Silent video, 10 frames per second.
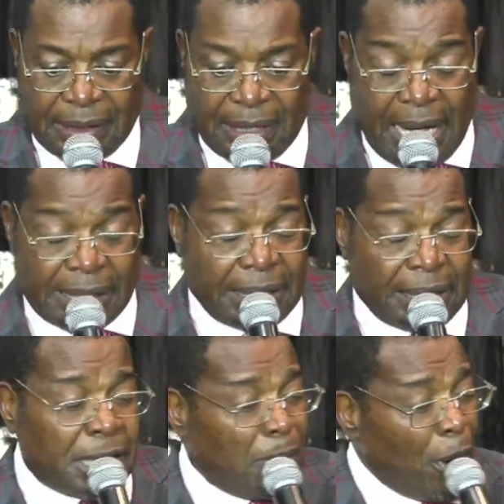I said
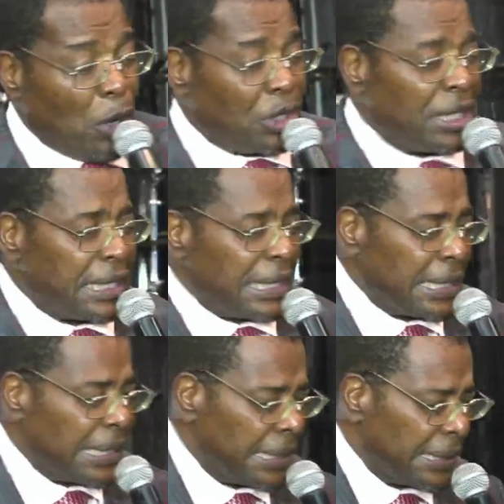it's important
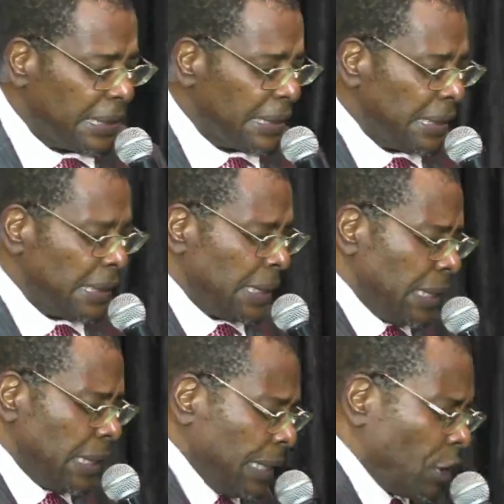
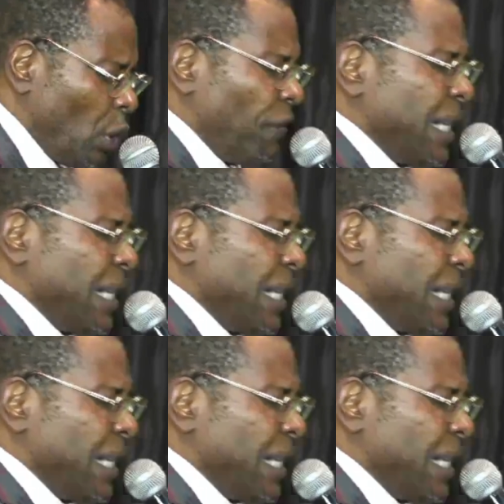that you have a